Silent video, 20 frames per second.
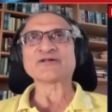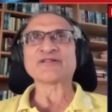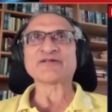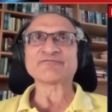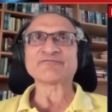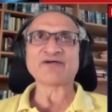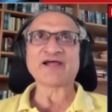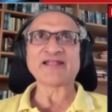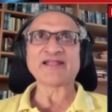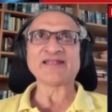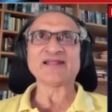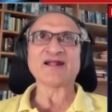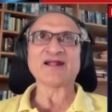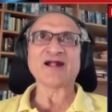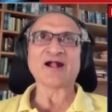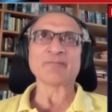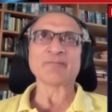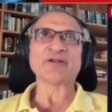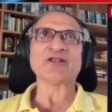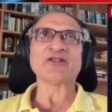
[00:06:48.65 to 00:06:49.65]
They're finding
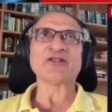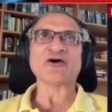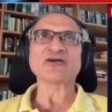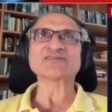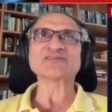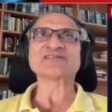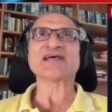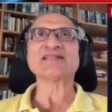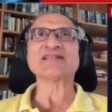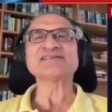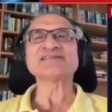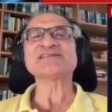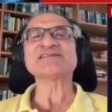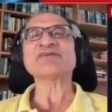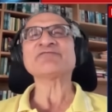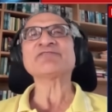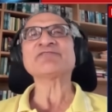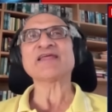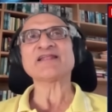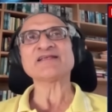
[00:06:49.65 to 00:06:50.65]
carbon dioxide
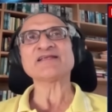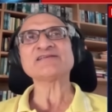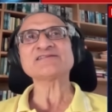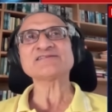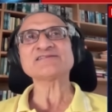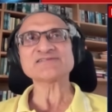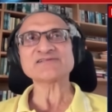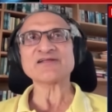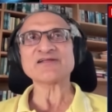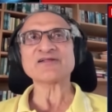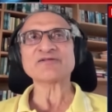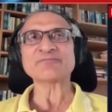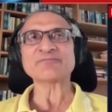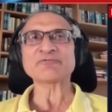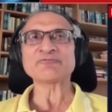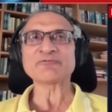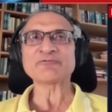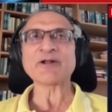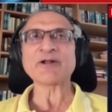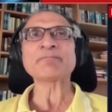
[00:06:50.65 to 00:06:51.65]
stuff that is uh,
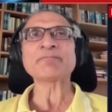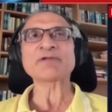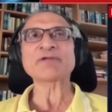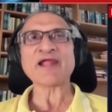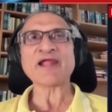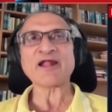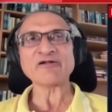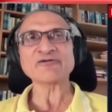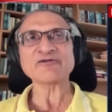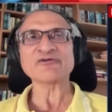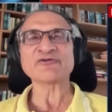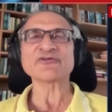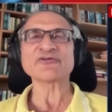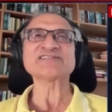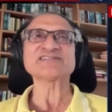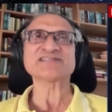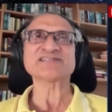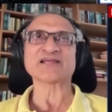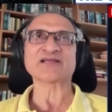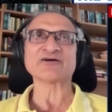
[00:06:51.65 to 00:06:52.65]

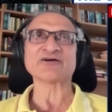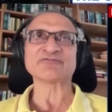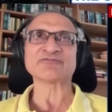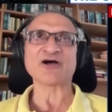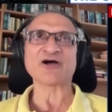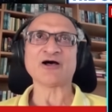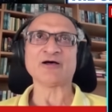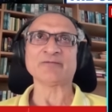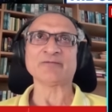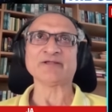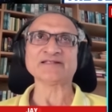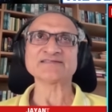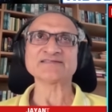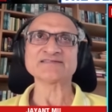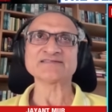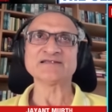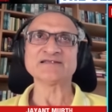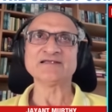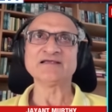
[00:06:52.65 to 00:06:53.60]
characteristic of comets.